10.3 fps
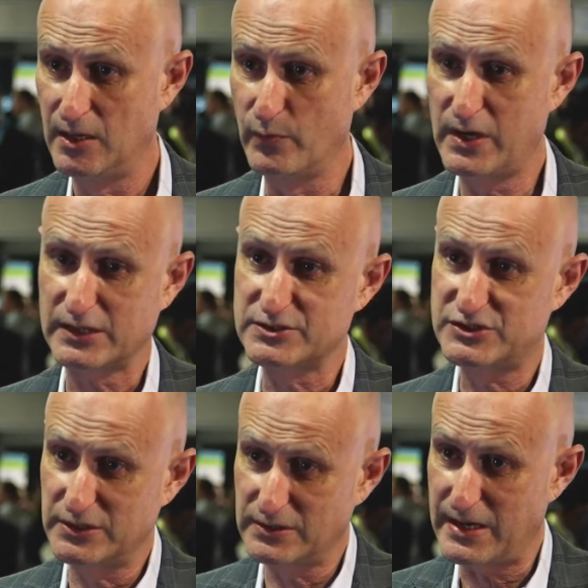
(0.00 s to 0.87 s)
We
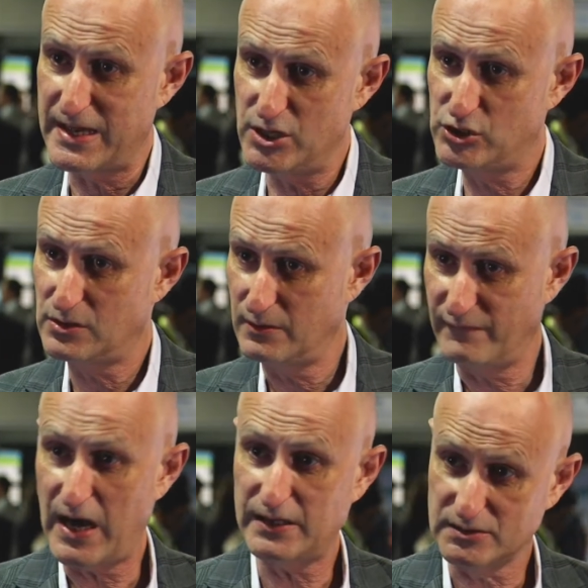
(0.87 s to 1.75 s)
consider each
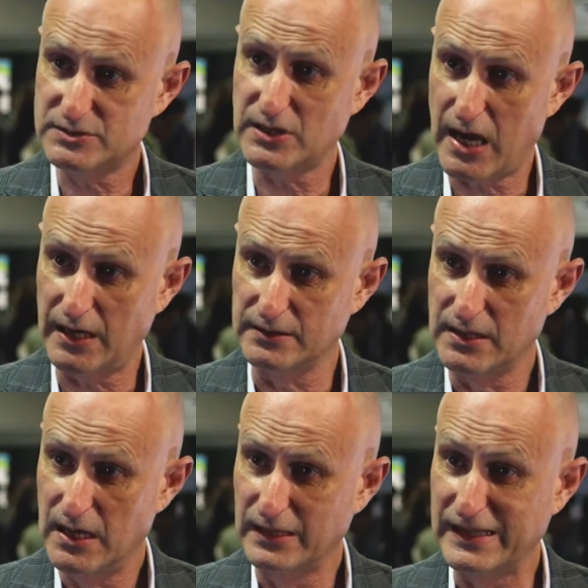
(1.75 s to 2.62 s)
vital sign
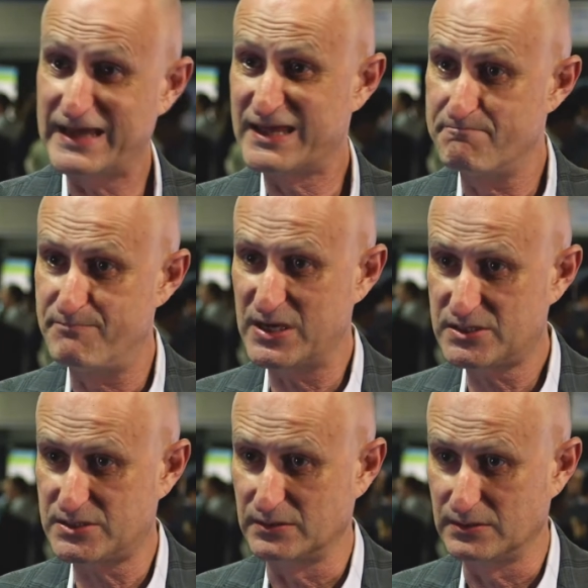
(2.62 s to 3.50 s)
like a
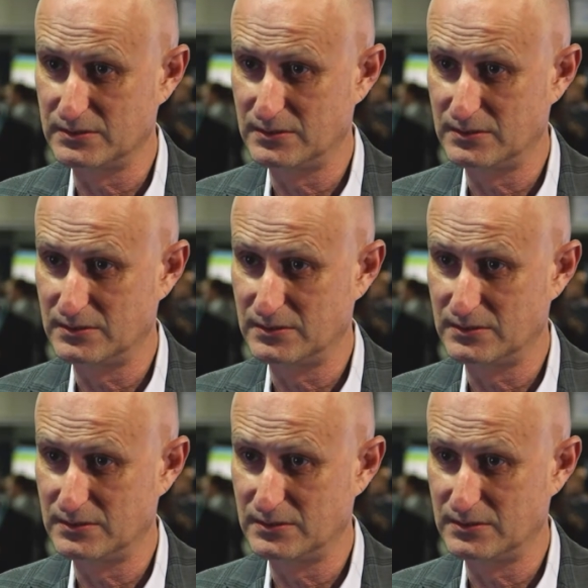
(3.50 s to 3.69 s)
pixel